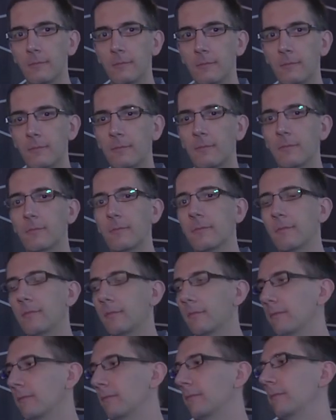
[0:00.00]

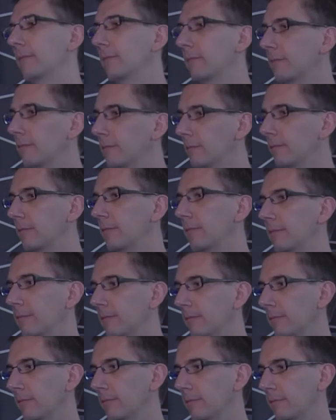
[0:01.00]

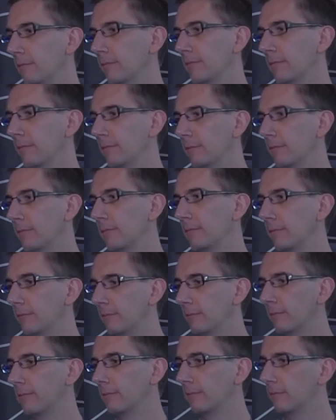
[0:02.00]

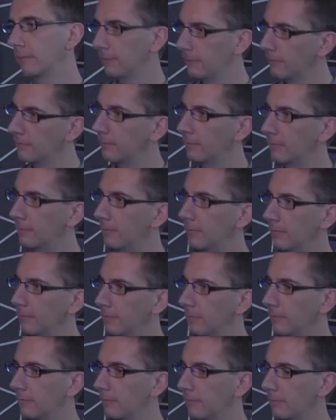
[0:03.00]

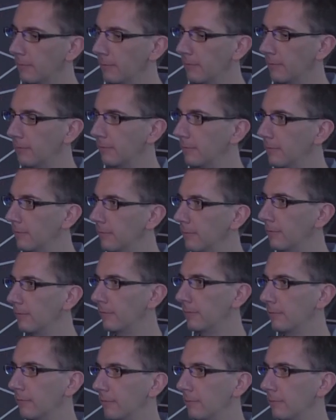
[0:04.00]
[no speech]